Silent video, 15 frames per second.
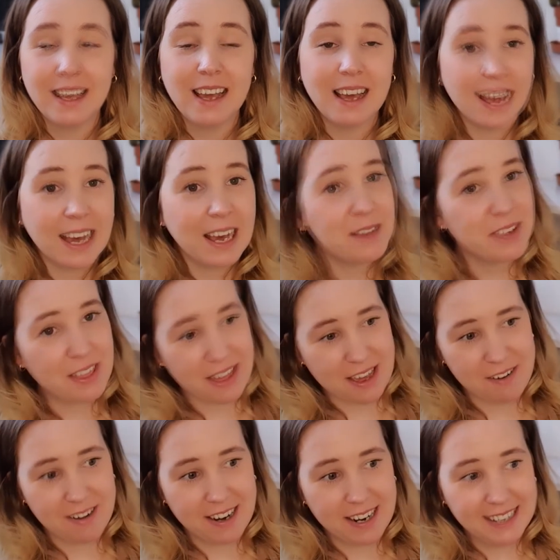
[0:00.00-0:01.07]
after
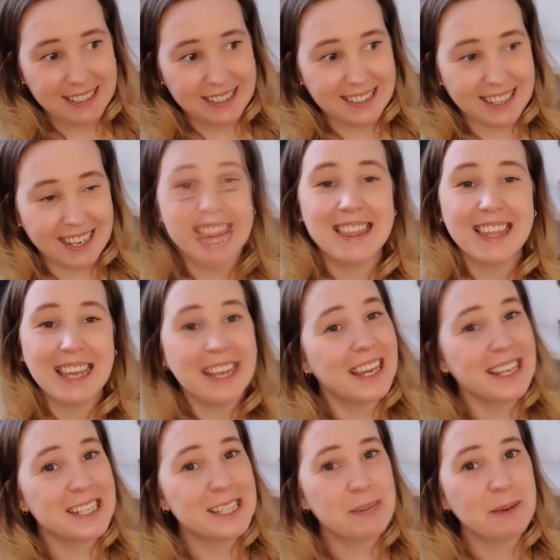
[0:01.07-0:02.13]
that rant, I think
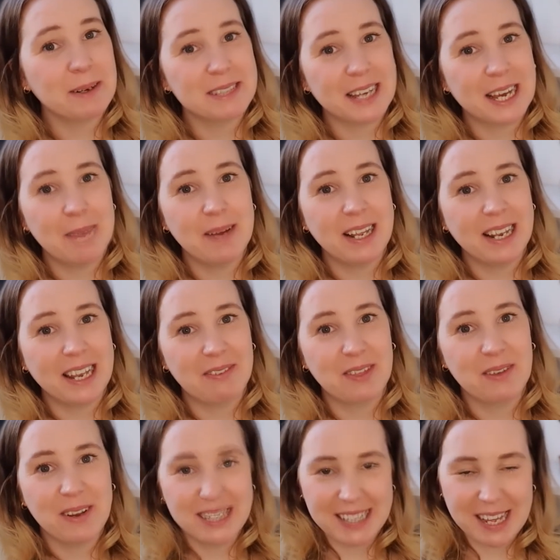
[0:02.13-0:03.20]
it's about time I left the
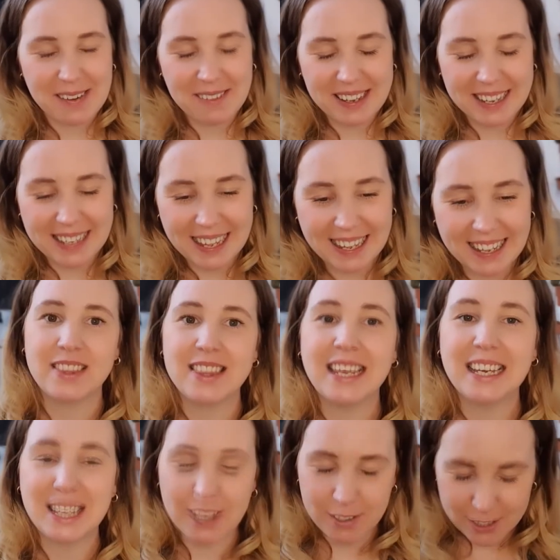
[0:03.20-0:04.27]
video here.
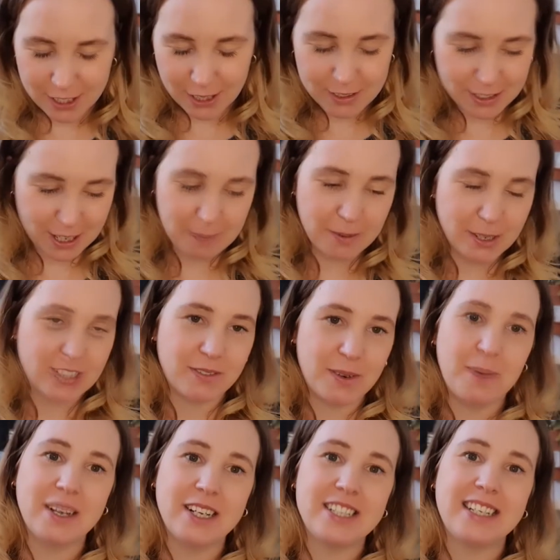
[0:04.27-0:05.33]
Thank you so much for
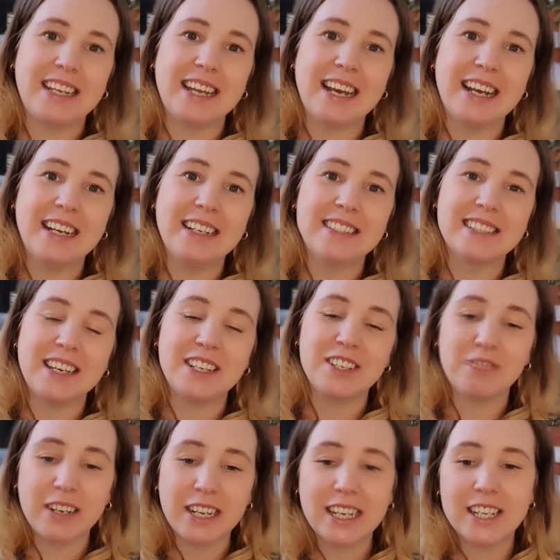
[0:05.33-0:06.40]
watching, guys. It
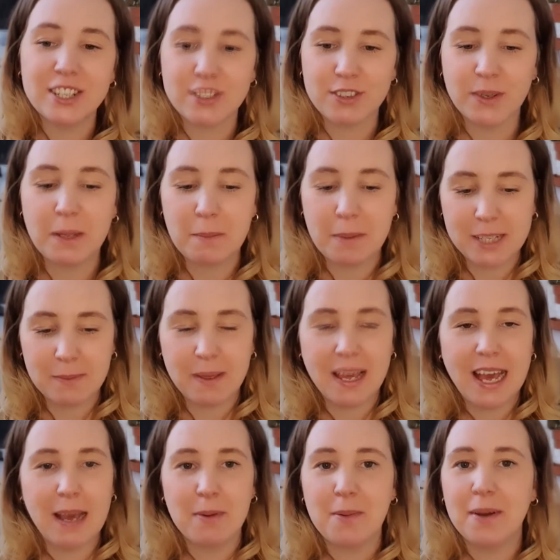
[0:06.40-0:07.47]
really and truly makes me
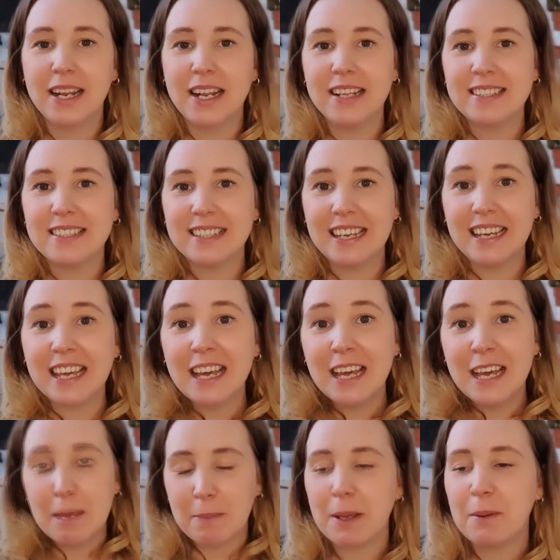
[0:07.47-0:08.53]
happy when I see
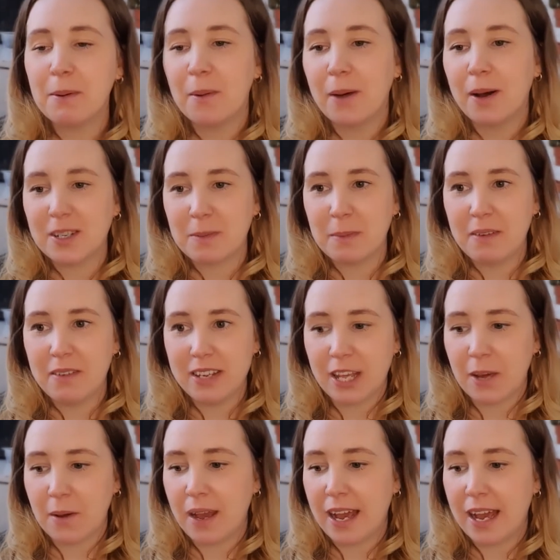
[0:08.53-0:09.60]
people watching my
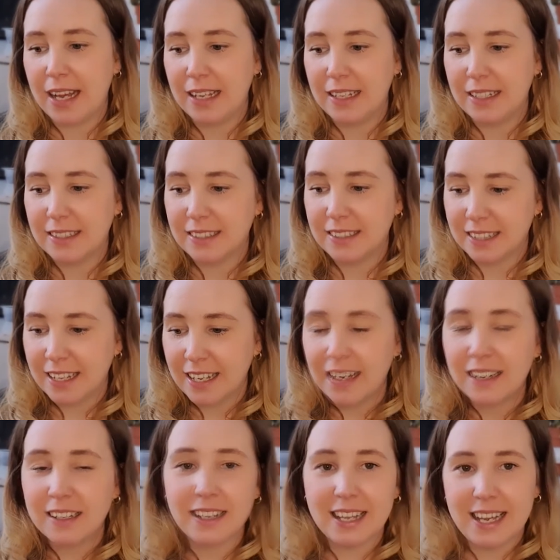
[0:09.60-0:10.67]
video and
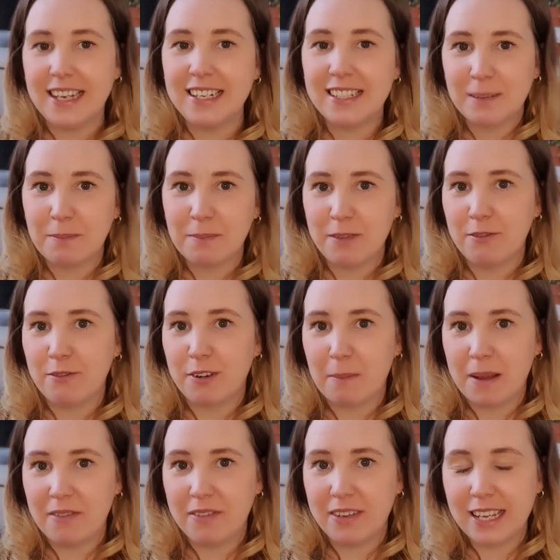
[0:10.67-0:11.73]
learning something from
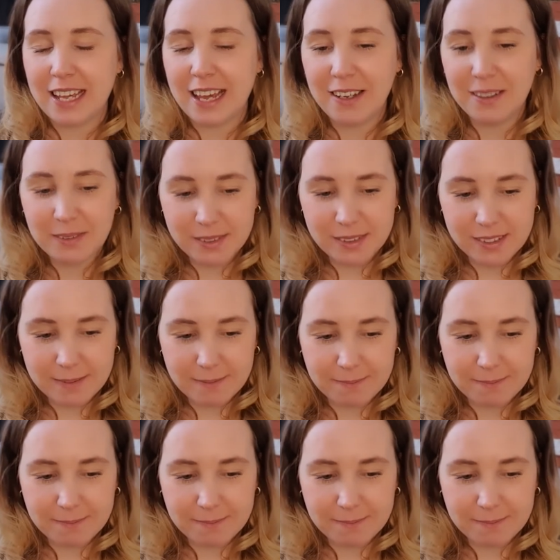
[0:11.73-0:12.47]
my videos.